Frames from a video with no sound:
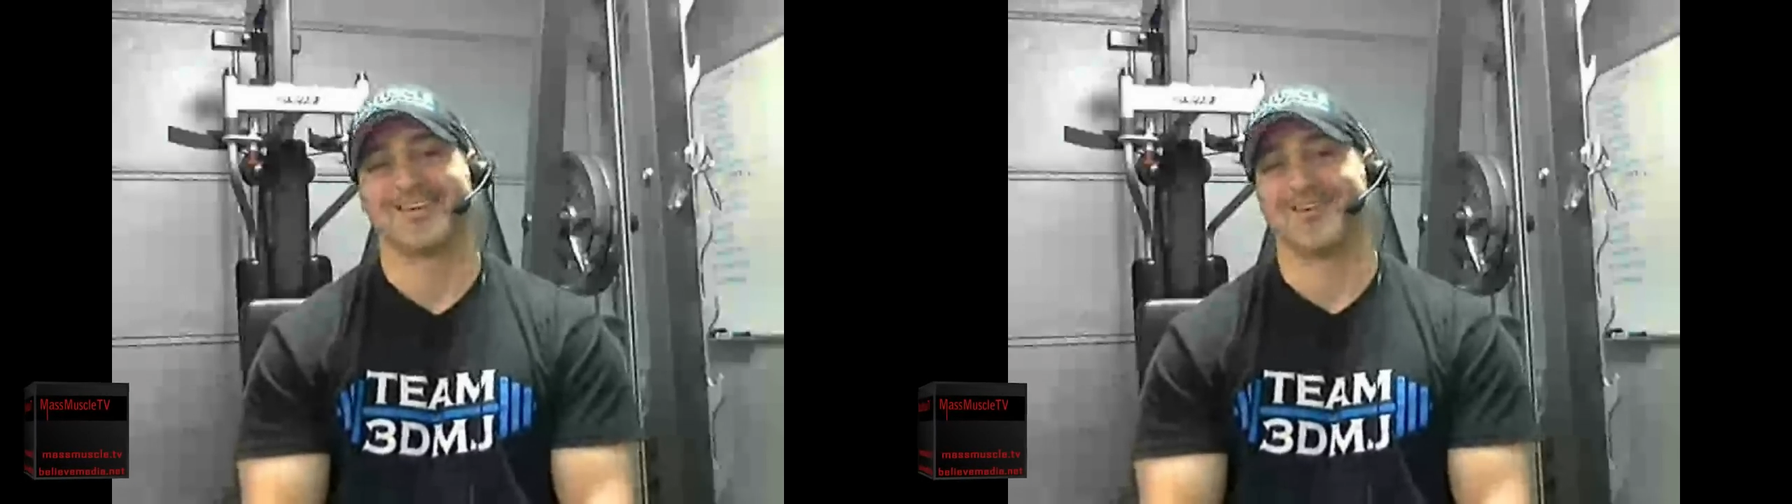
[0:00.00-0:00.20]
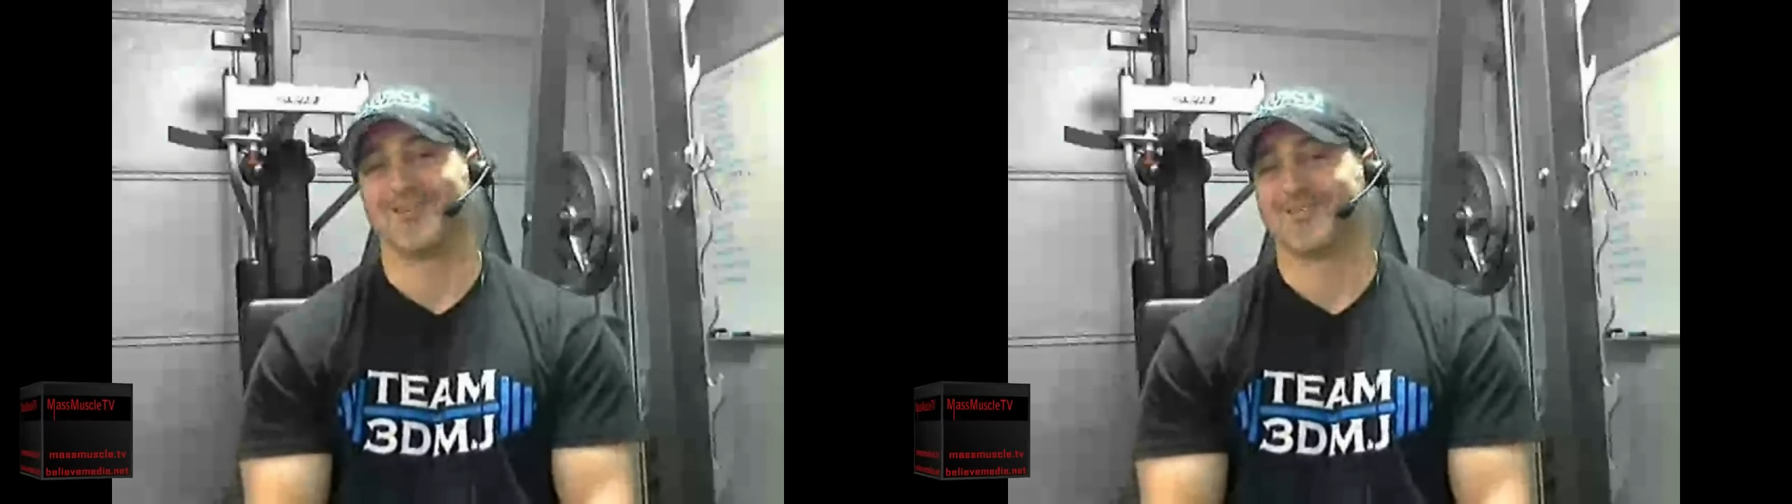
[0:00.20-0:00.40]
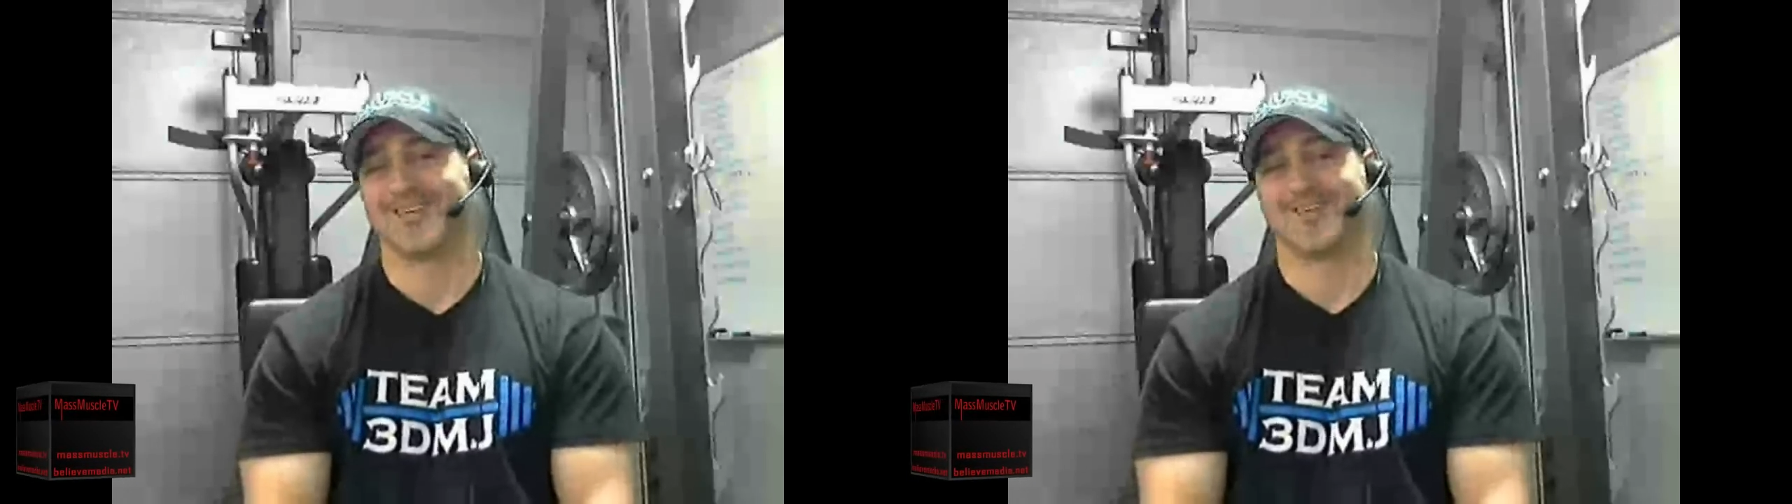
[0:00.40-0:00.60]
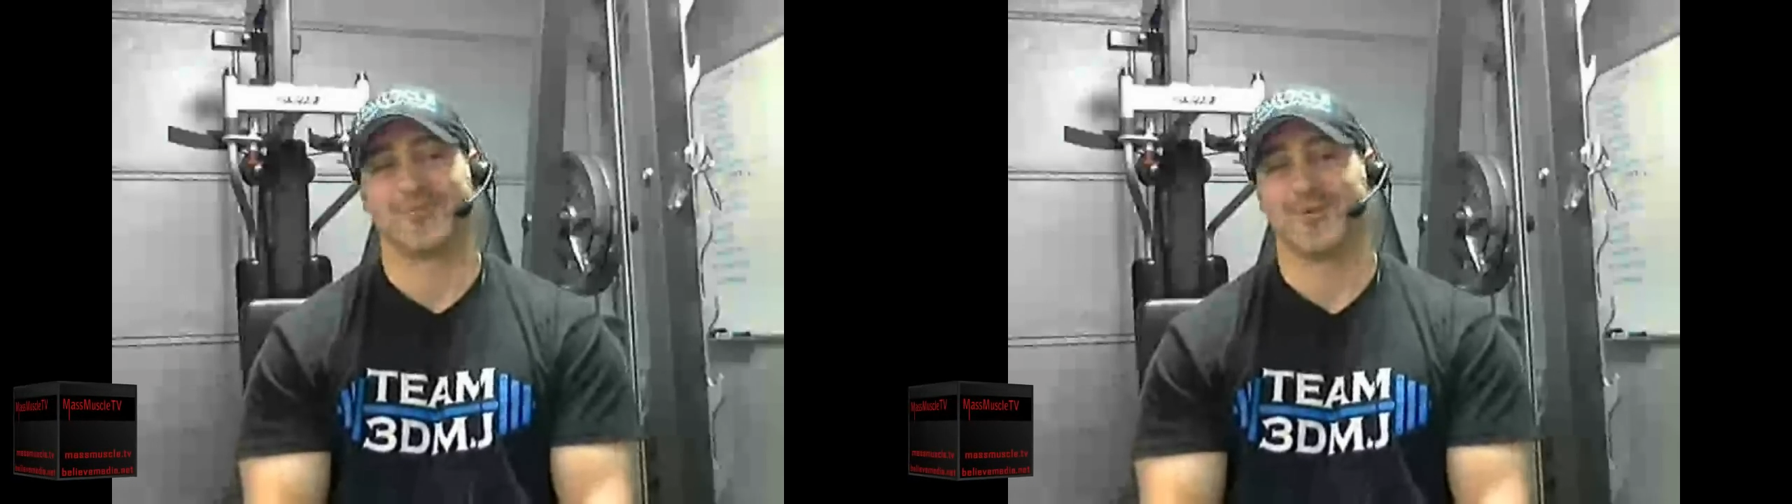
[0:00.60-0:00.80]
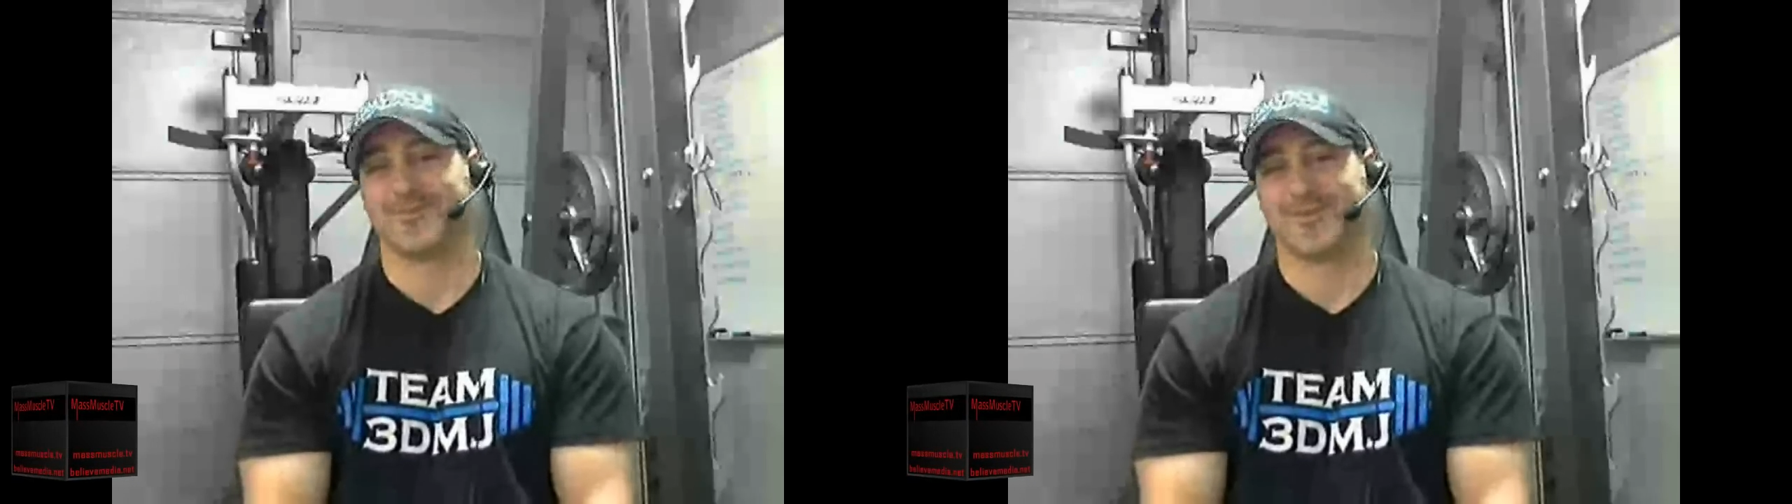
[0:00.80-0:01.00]
you know, 10,
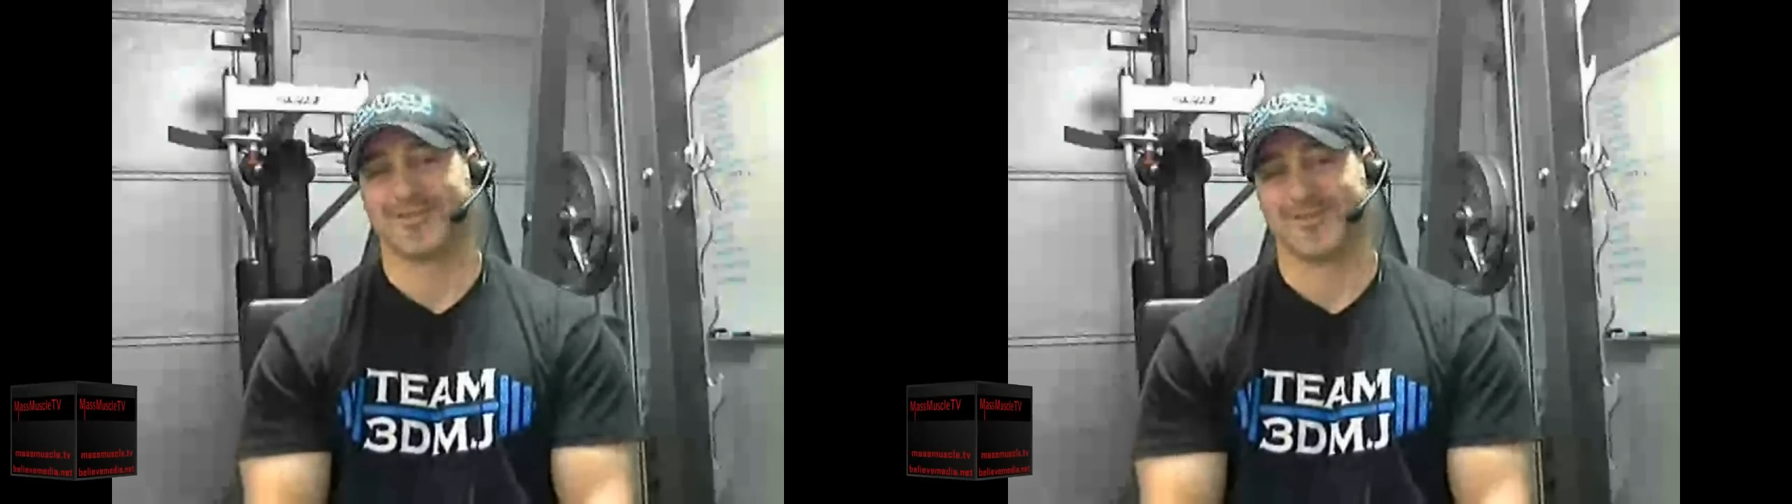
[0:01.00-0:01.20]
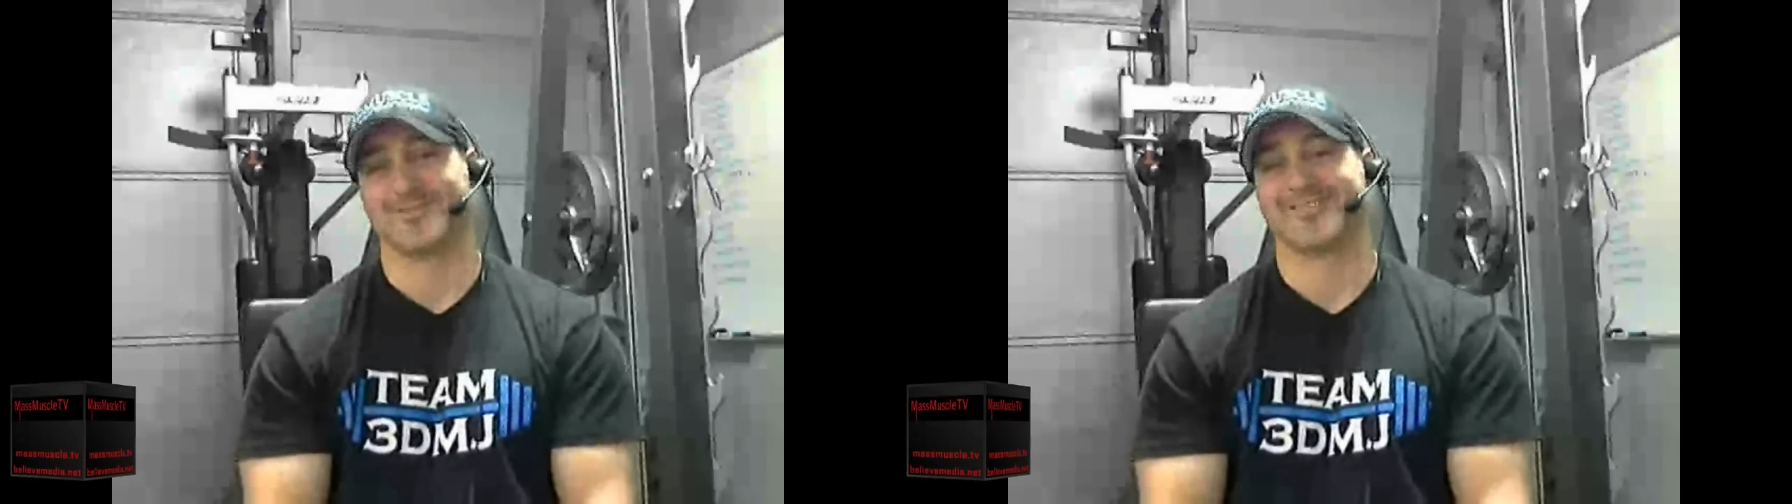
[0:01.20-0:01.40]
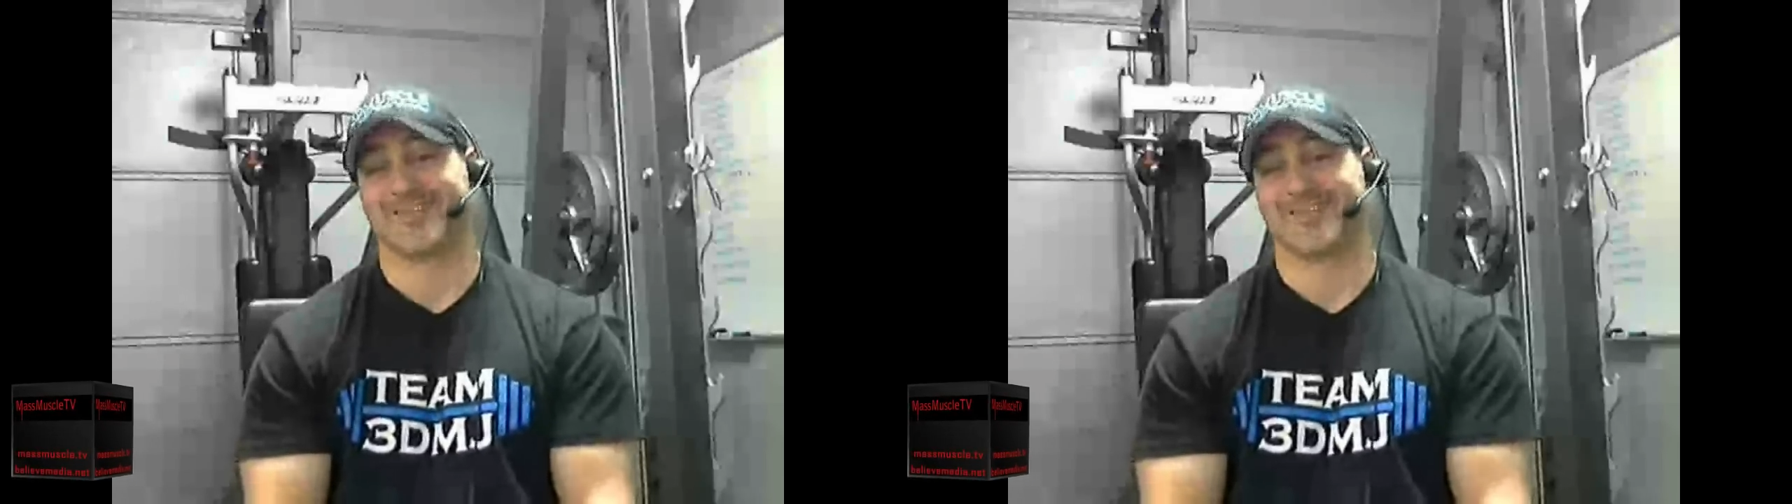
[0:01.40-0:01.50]
12 years ago,